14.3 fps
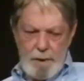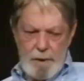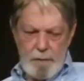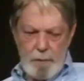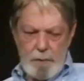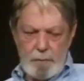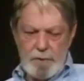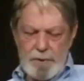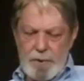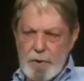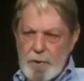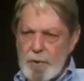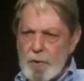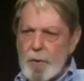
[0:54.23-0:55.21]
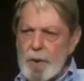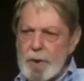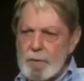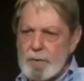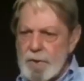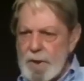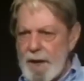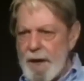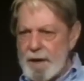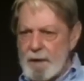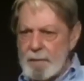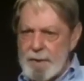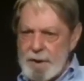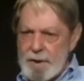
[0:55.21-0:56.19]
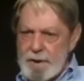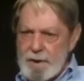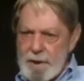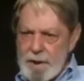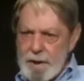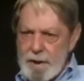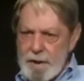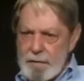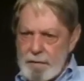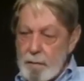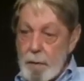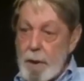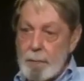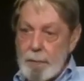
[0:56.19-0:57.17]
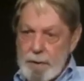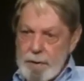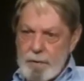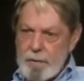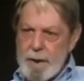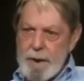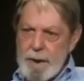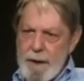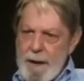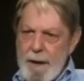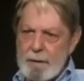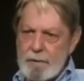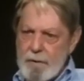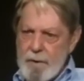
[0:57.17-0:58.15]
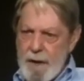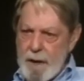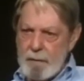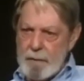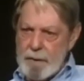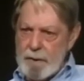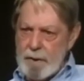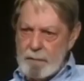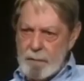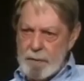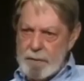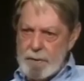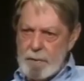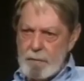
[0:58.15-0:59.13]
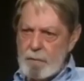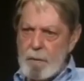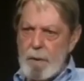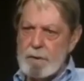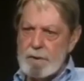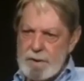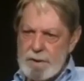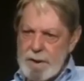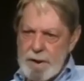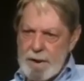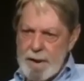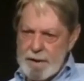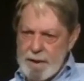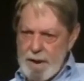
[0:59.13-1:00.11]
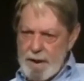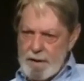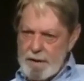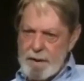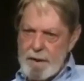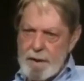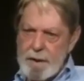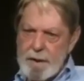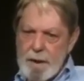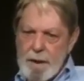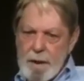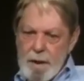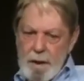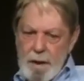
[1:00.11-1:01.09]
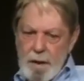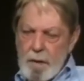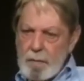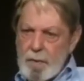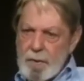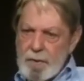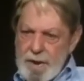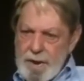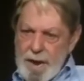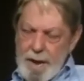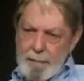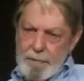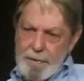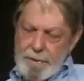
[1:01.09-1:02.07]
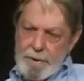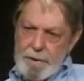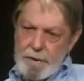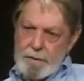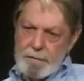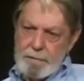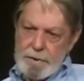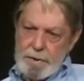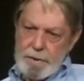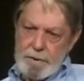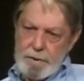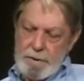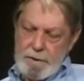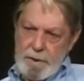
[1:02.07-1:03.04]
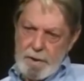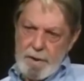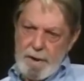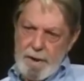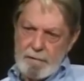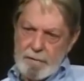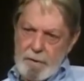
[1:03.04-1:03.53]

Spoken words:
we will show you what it was like to be a slave. Whereupon a great outcry went up. We don't want to see that kind of thing. Almost the opposite of the Jews having